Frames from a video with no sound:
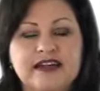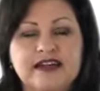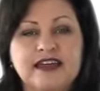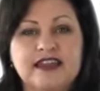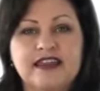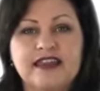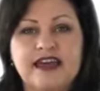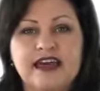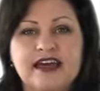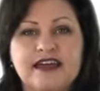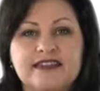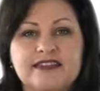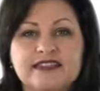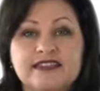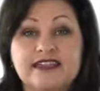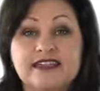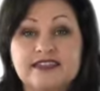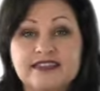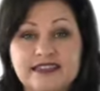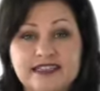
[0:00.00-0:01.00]
that
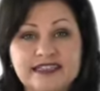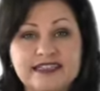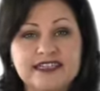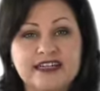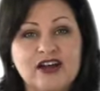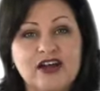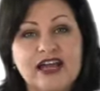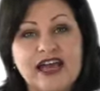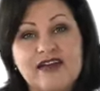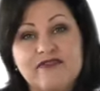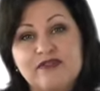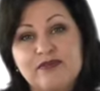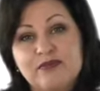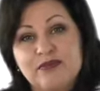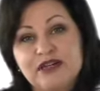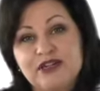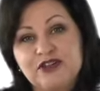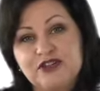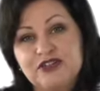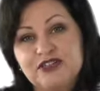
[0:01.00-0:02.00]
clearly I haven't
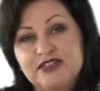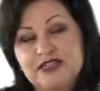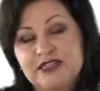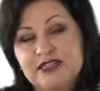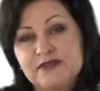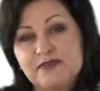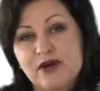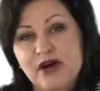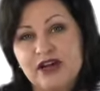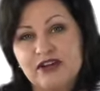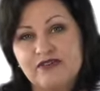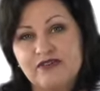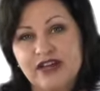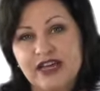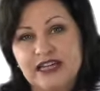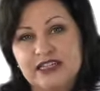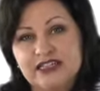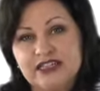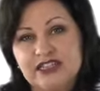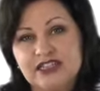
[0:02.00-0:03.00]
been using to my
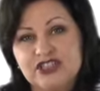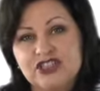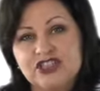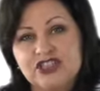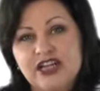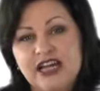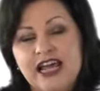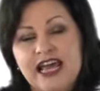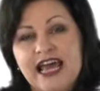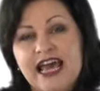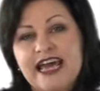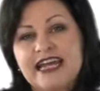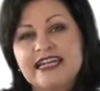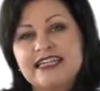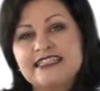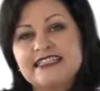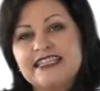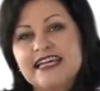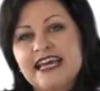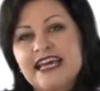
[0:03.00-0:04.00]
advantage, and
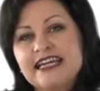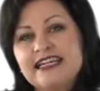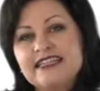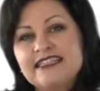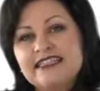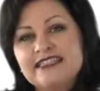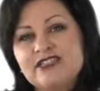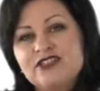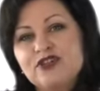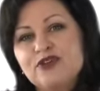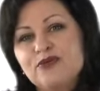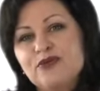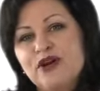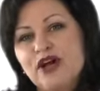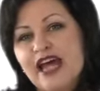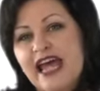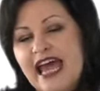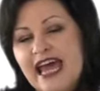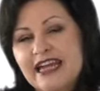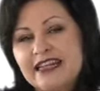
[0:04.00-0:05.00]
it tends to, when
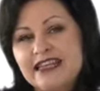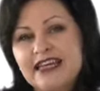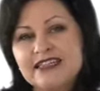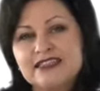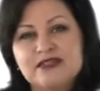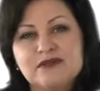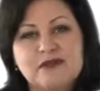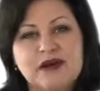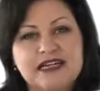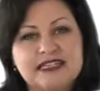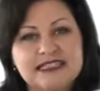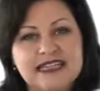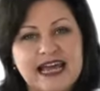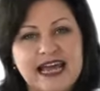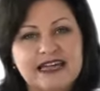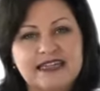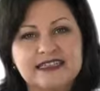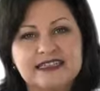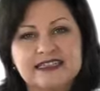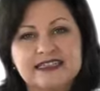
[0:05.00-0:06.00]
I add that to my
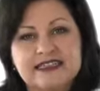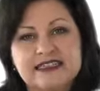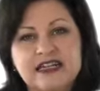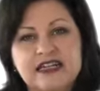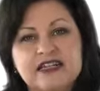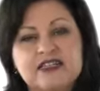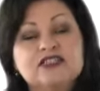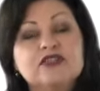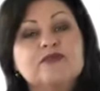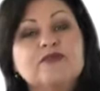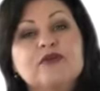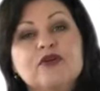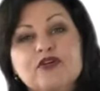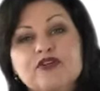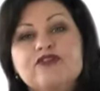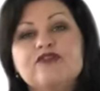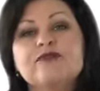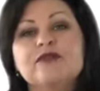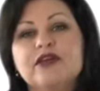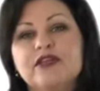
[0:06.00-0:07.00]
talent, to
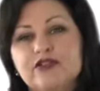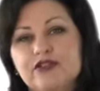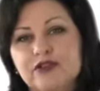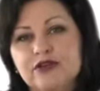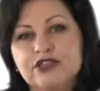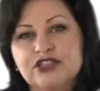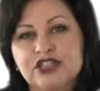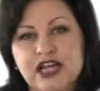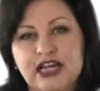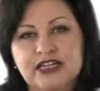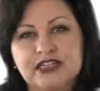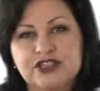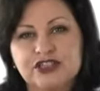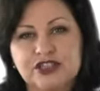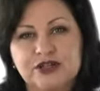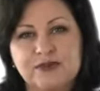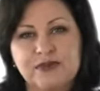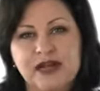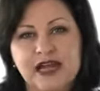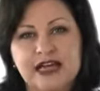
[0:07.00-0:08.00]
move me through a
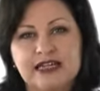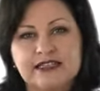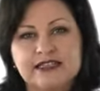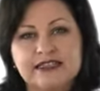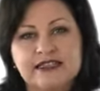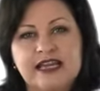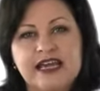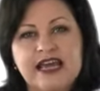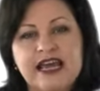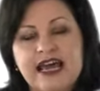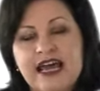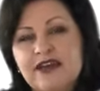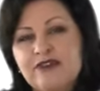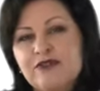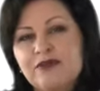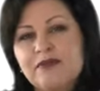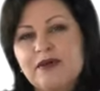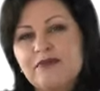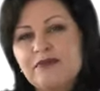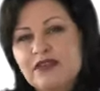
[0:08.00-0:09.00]
challenging place. And
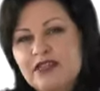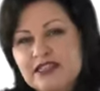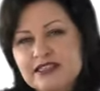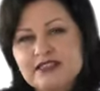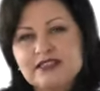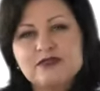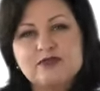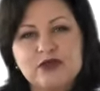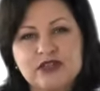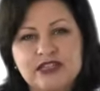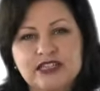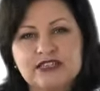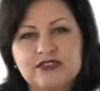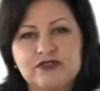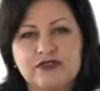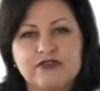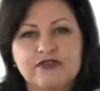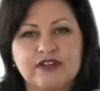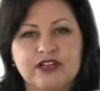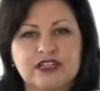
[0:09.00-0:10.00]
remember, this is what these
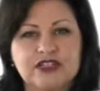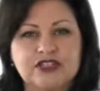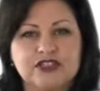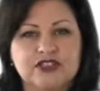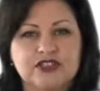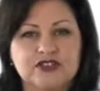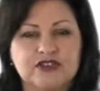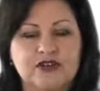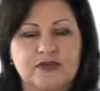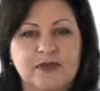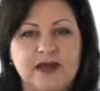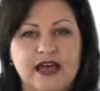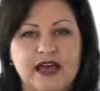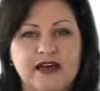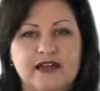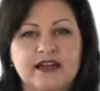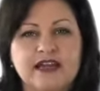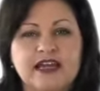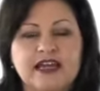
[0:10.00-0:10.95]
reflections are about.